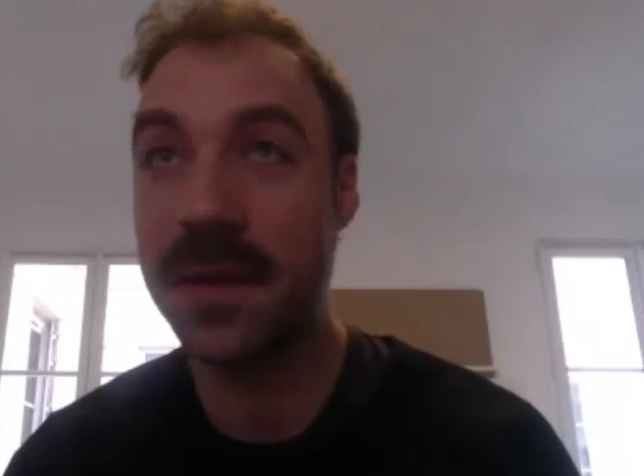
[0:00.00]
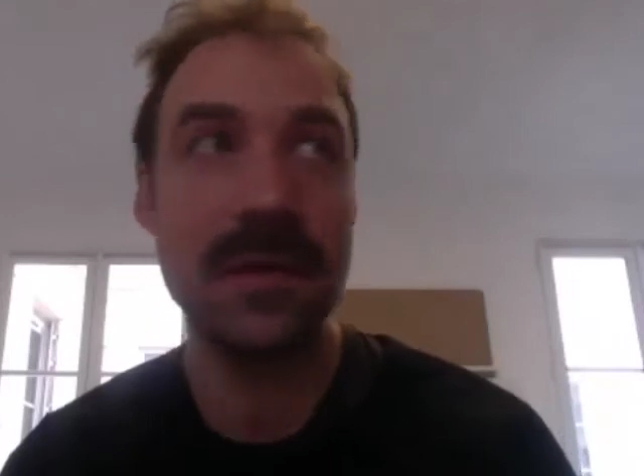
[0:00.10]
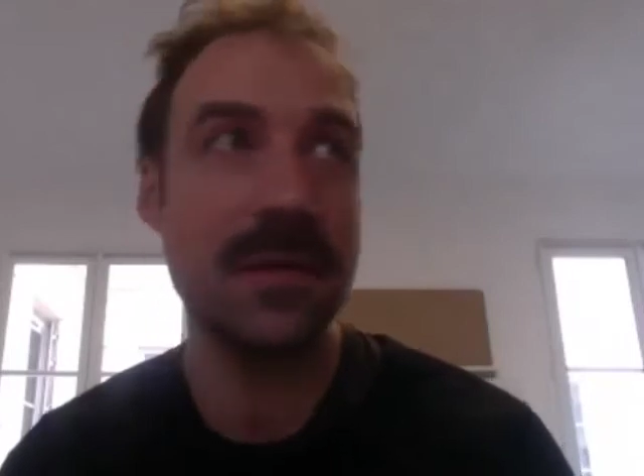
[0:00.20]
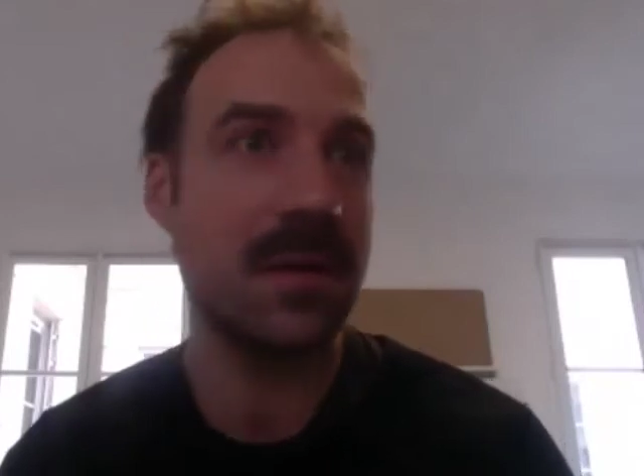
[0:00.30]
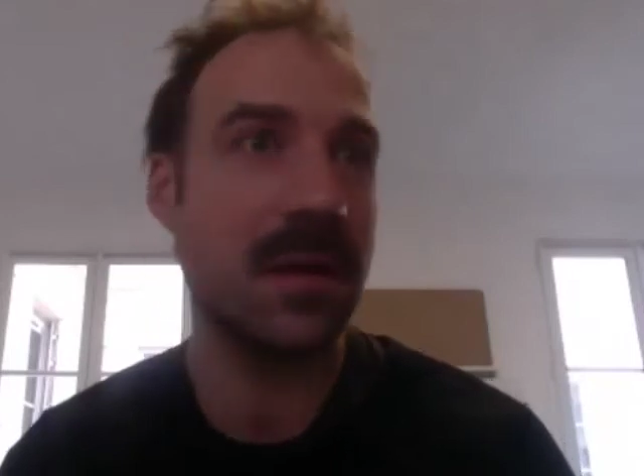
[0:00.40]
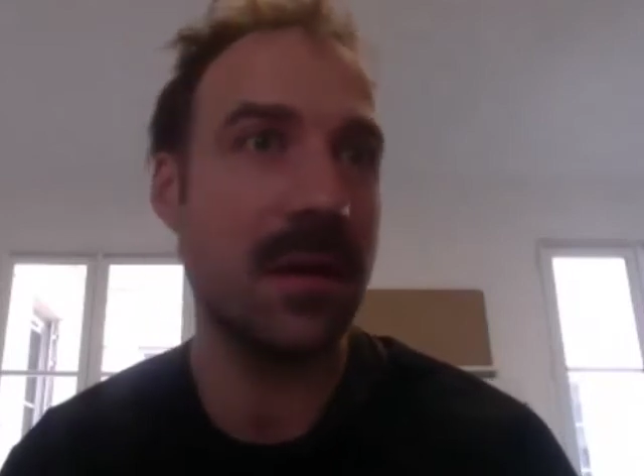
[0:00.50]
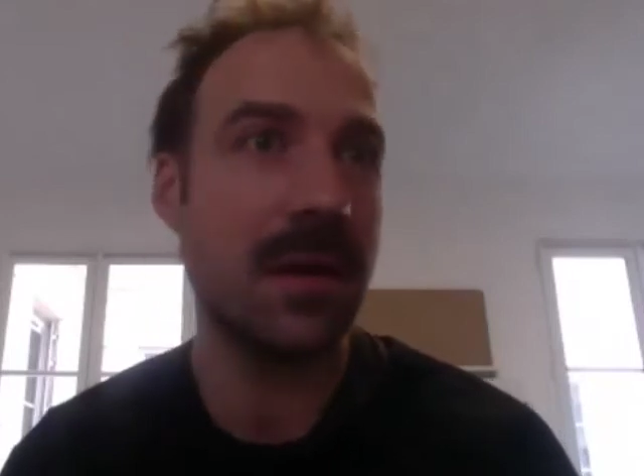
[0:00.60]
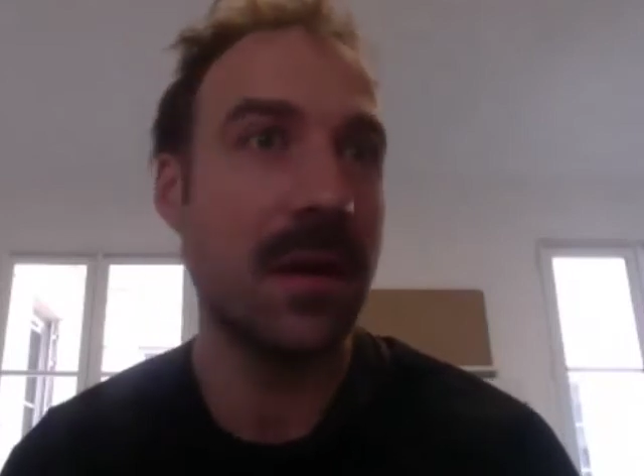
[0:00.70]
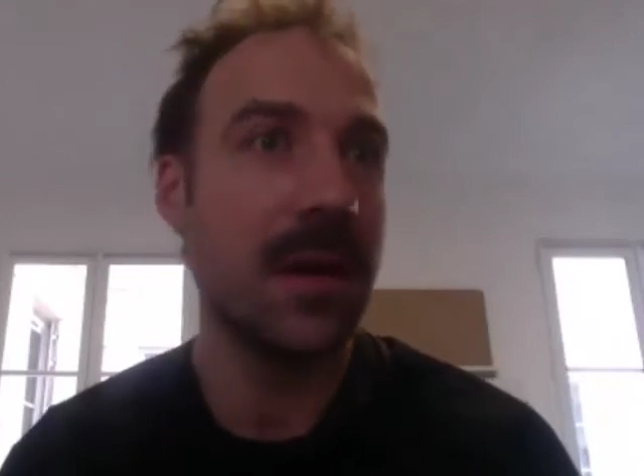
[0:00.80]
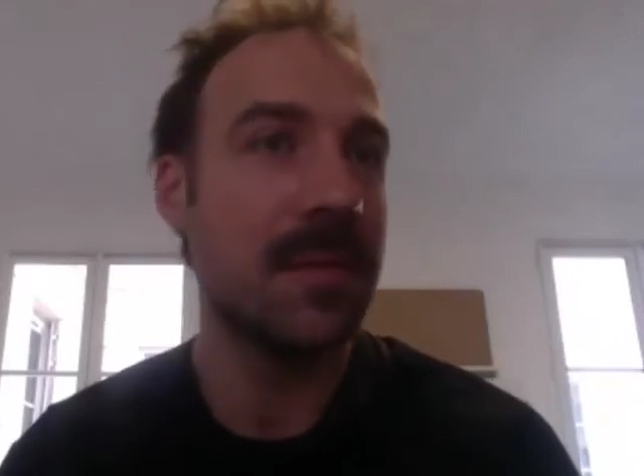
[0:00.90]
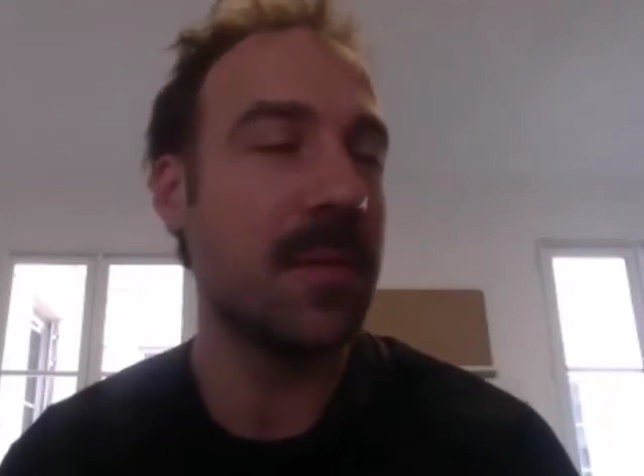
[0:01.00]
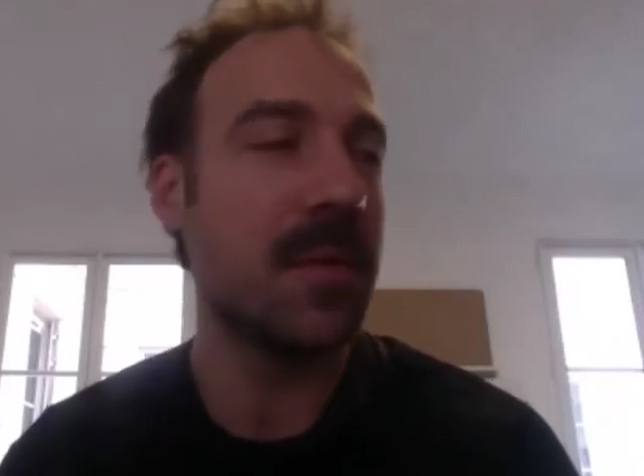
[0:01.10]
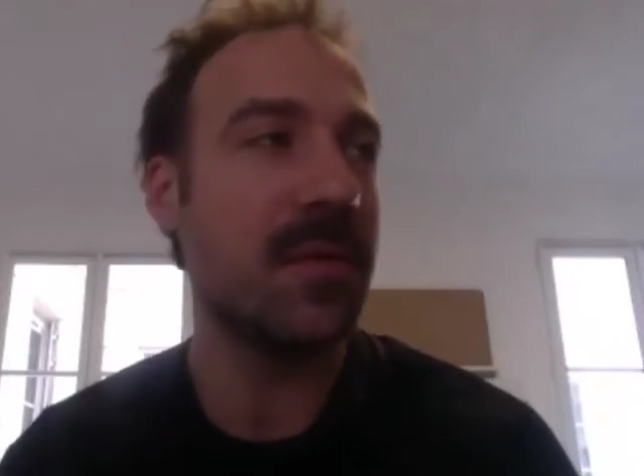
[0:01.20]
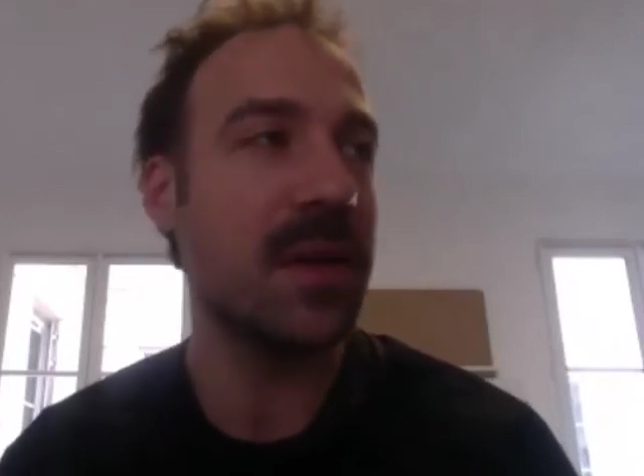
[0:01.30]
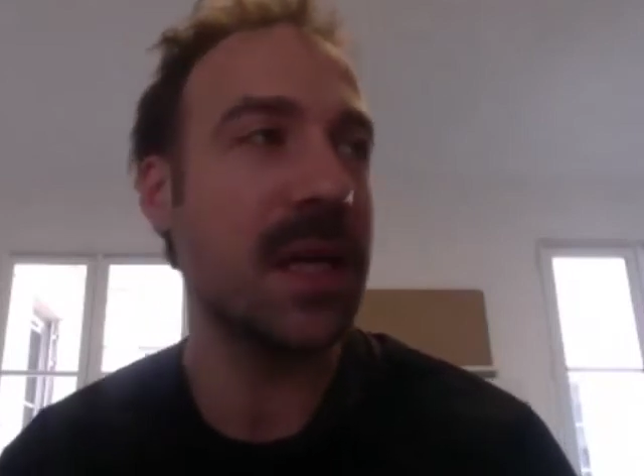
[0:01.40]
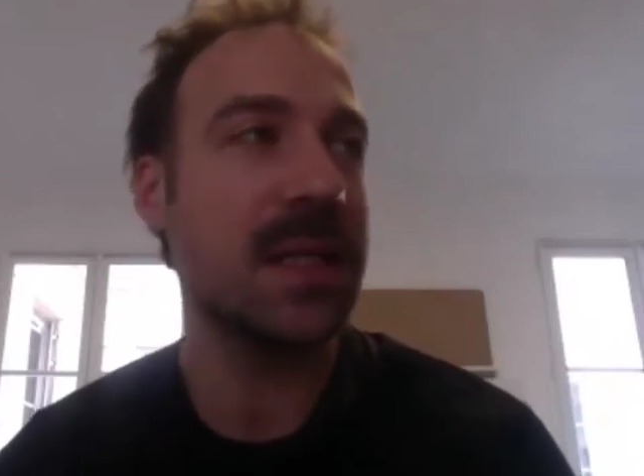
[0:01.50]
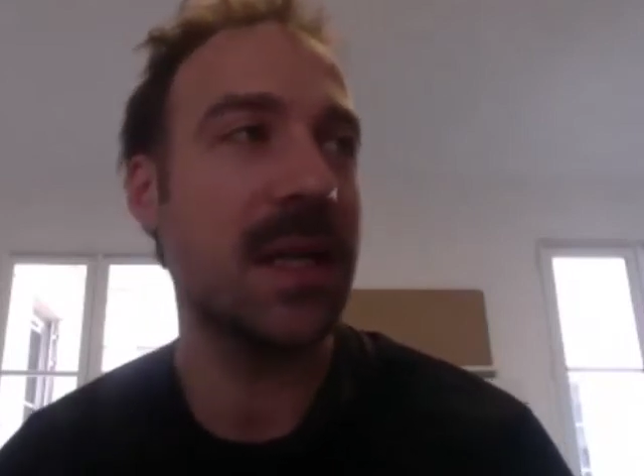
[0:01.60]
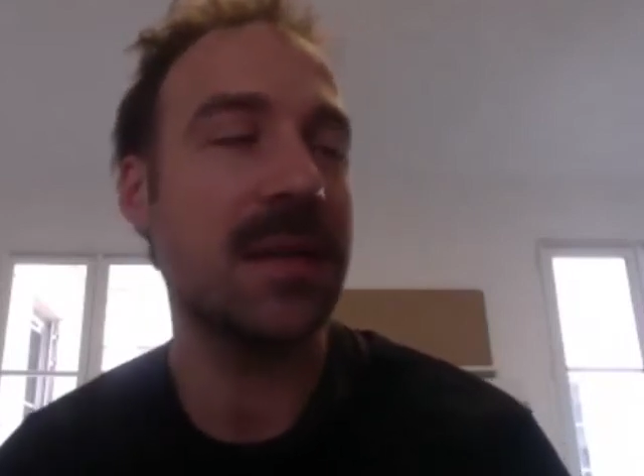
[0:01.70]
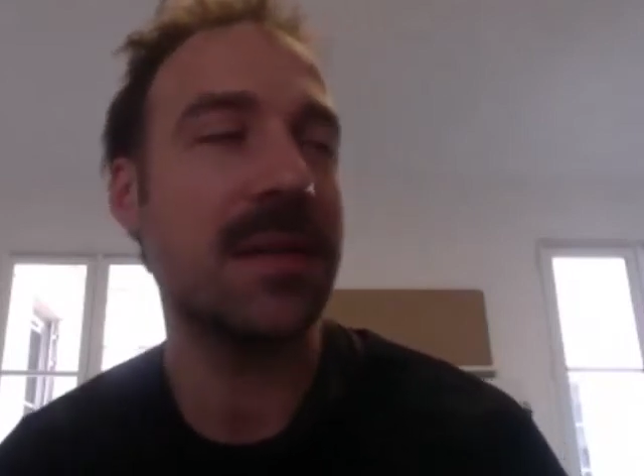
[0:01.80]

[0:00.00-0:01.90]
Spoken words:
because people forget that